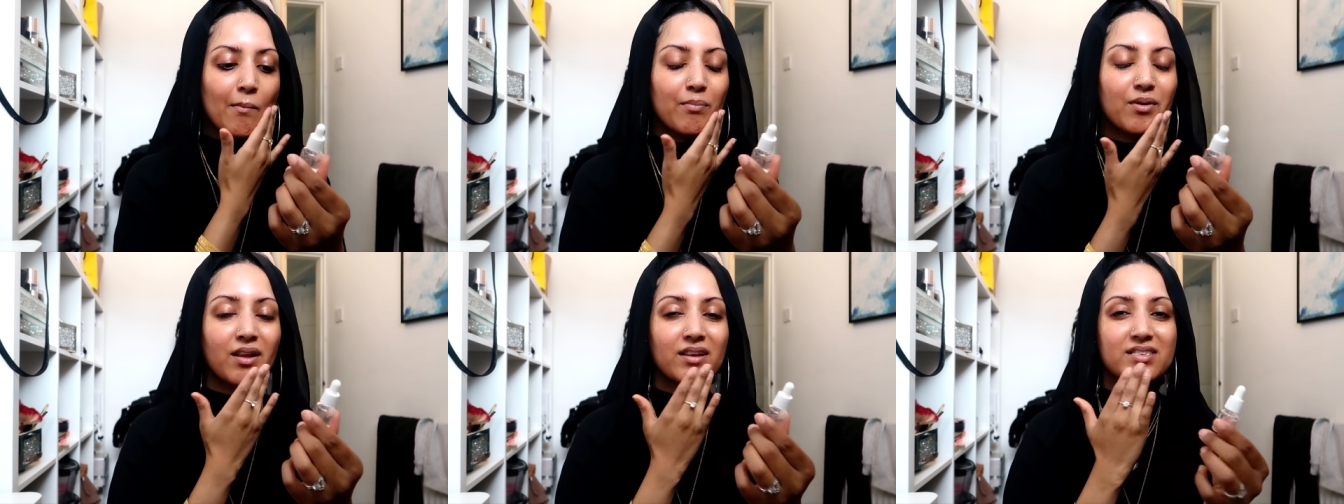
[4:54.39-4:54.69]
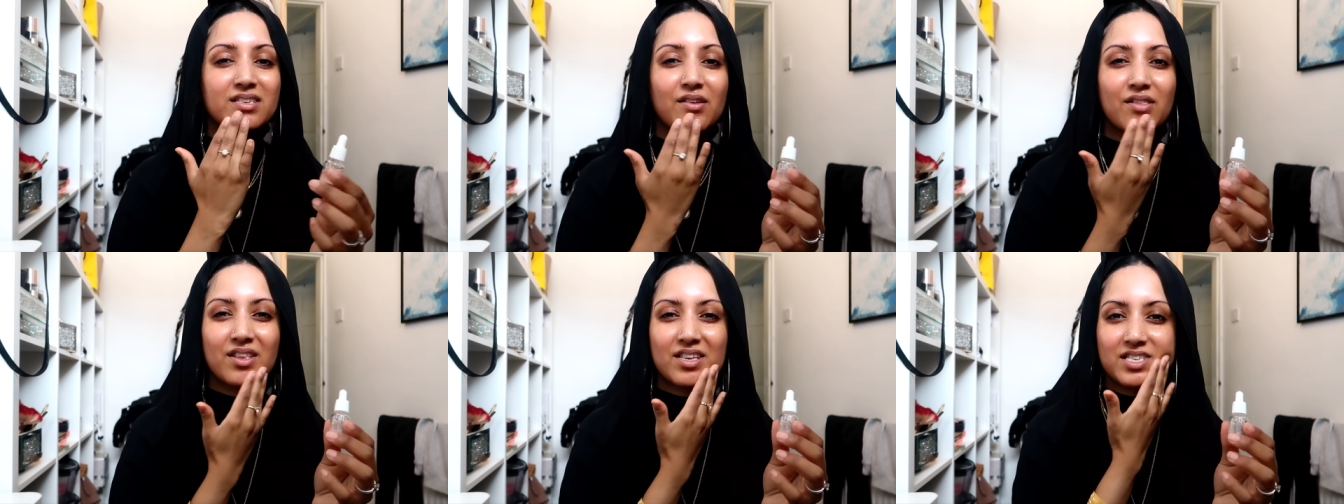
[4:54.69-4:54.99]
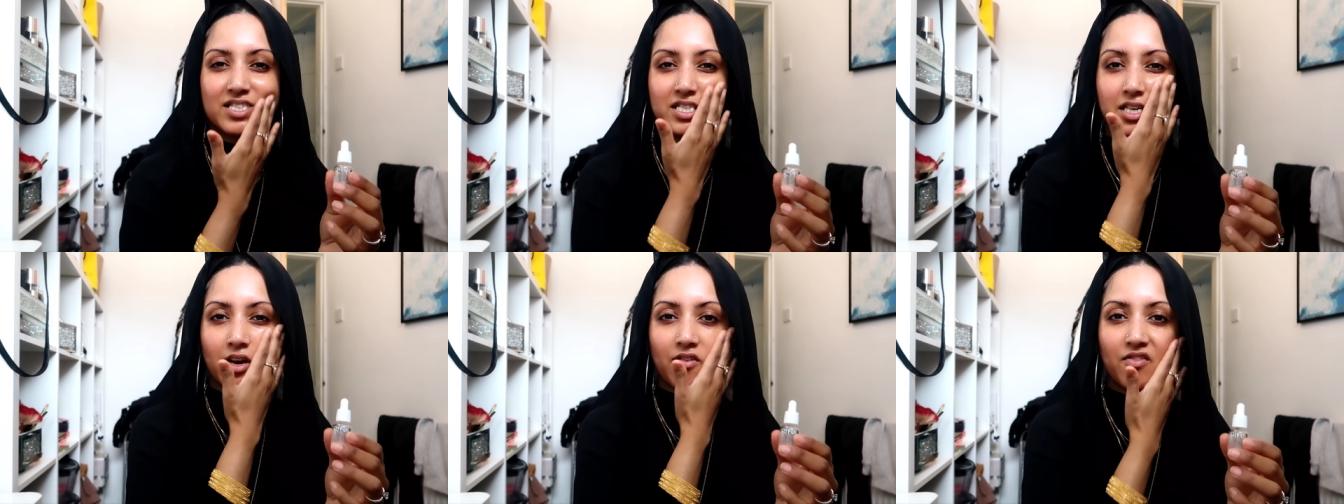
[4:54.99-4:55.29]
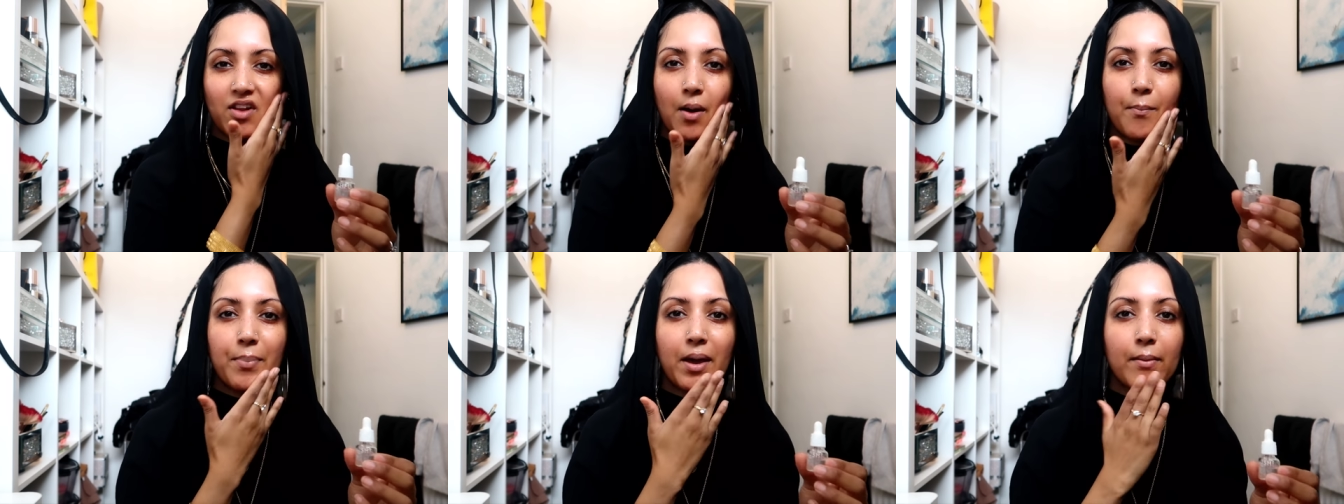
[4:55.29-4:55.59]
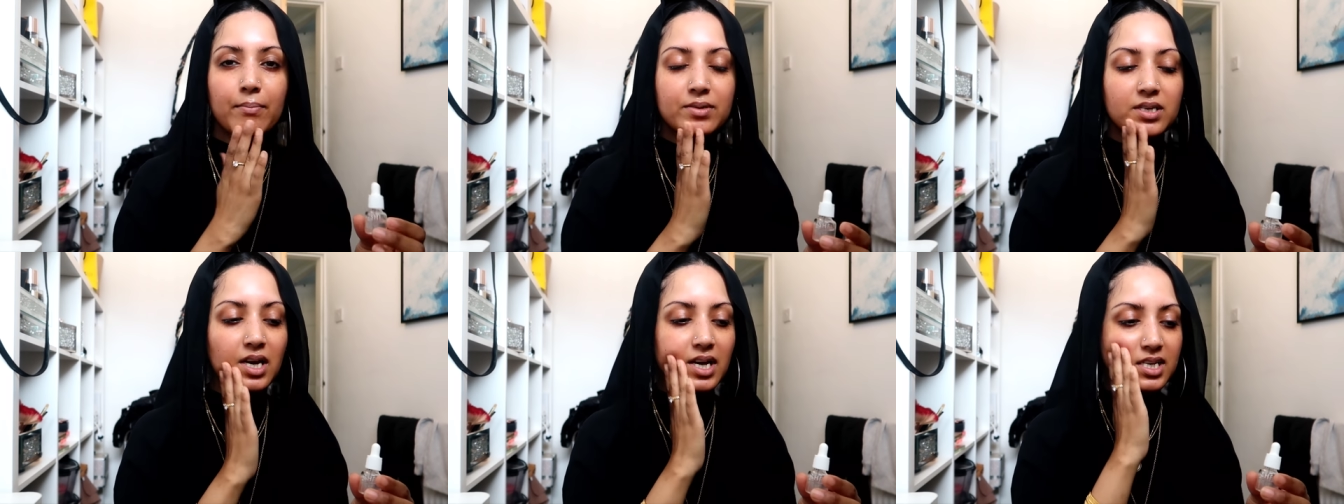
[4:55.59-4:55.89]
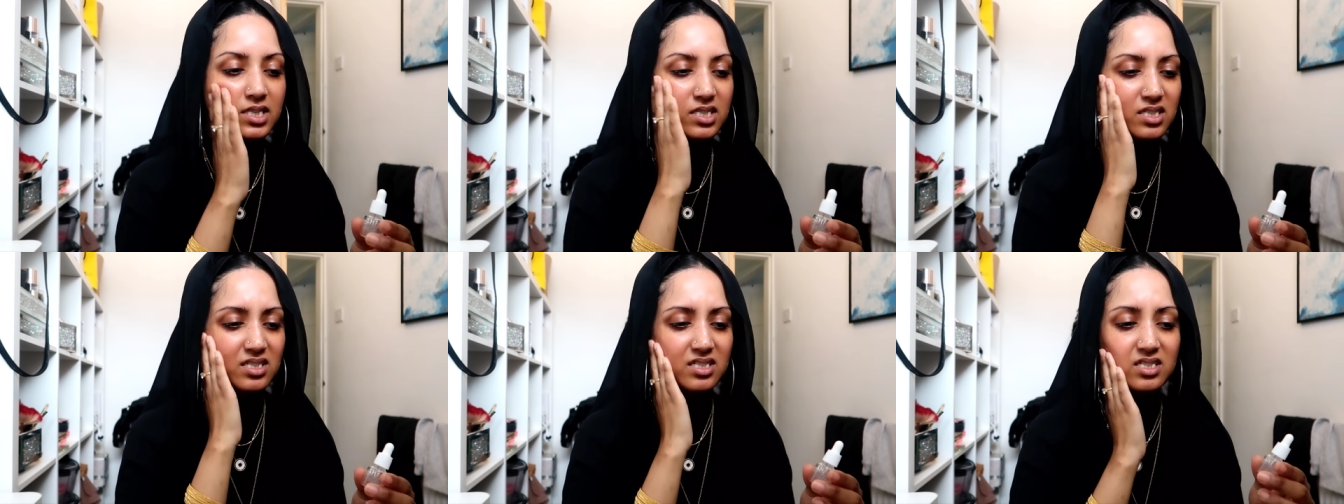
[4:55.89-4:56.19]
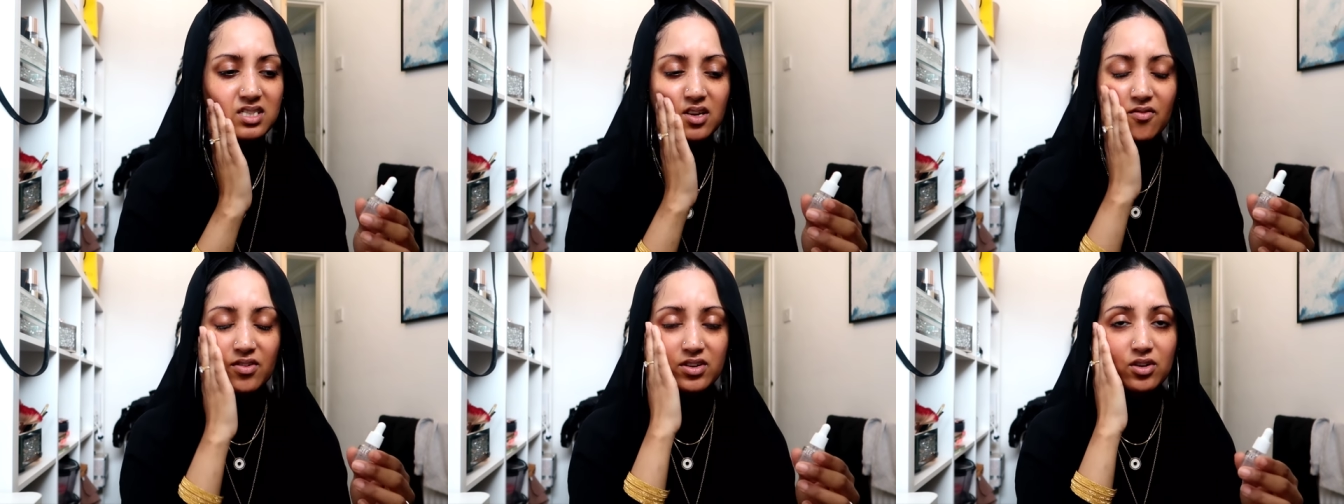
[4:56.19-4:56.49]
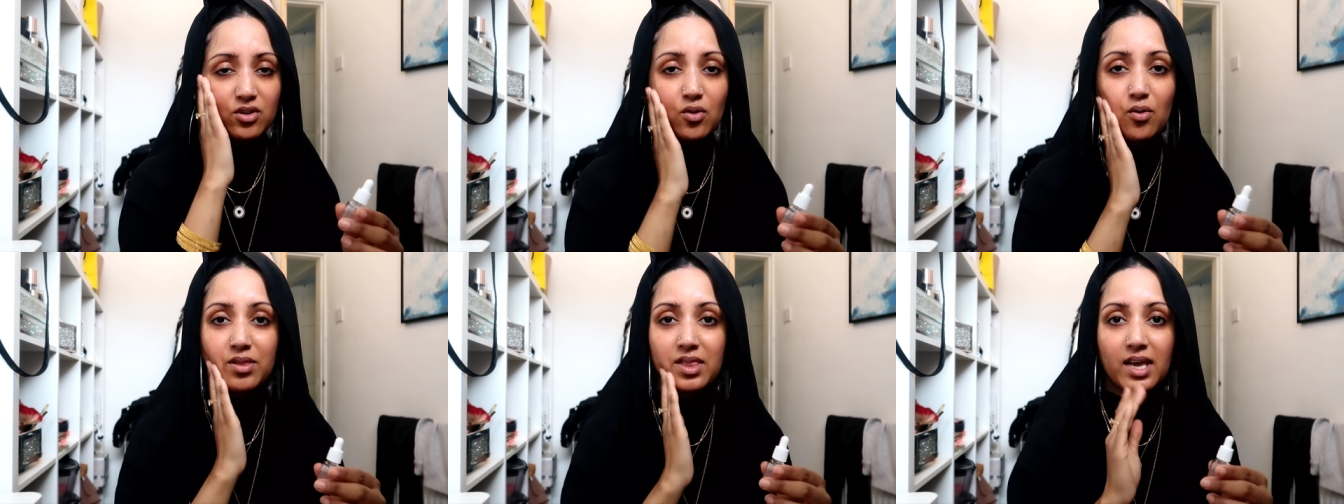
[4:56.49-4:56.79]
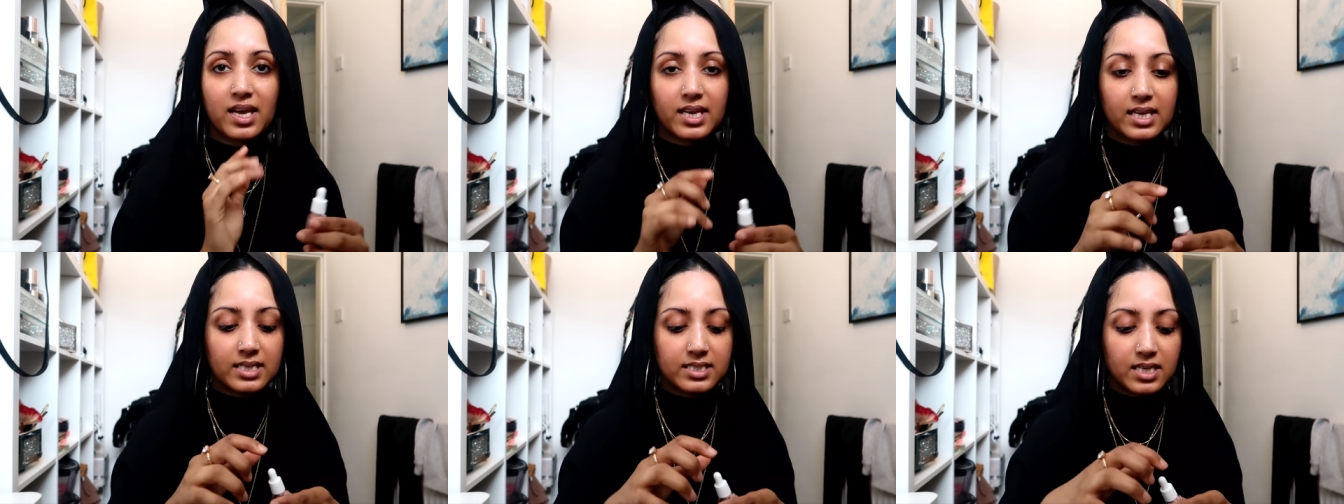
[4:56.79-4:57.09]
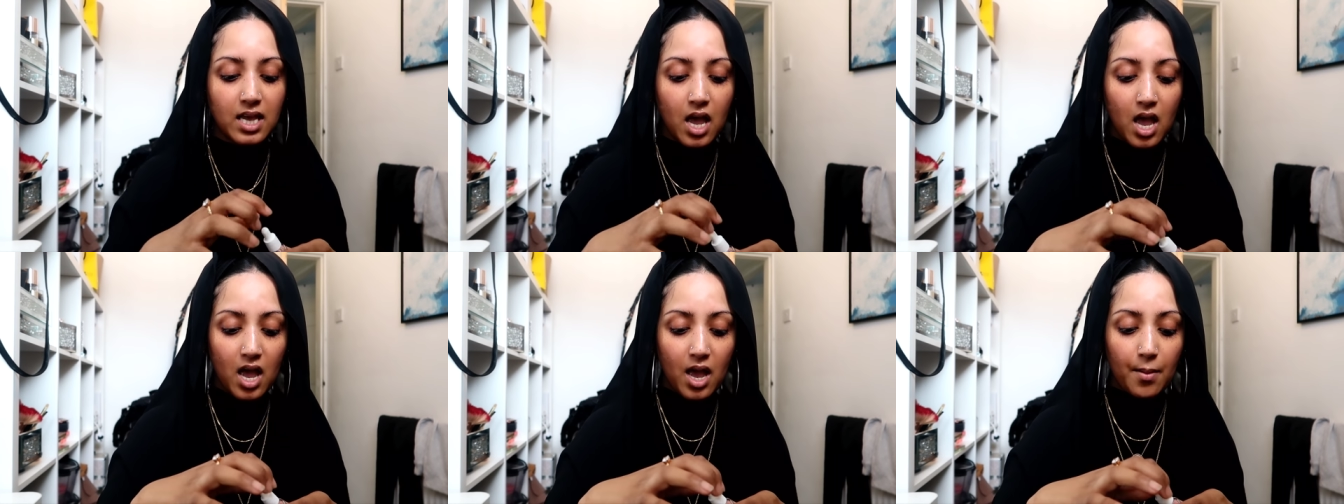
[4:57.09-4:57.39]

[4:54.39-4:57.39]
plus other stuff like peptides and stuff i don't know what that is